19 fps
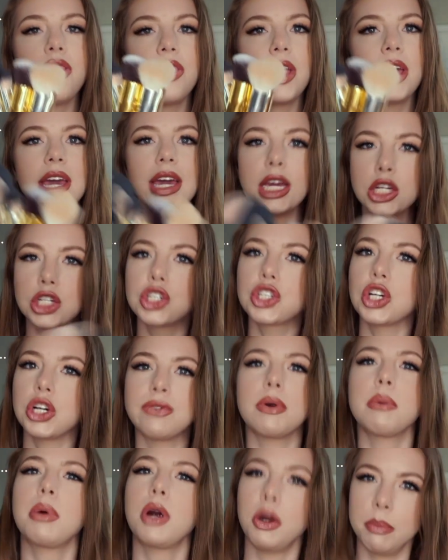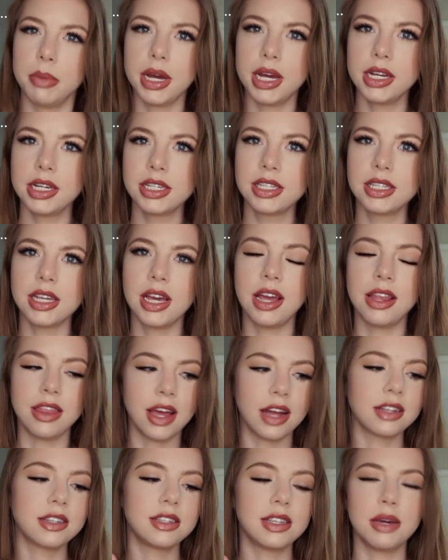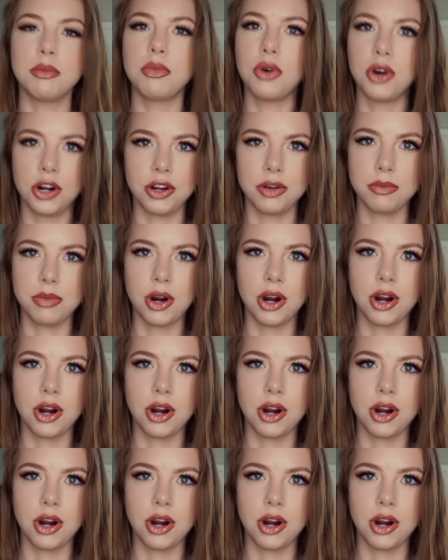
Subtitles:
they each serve a purpose, and that's the important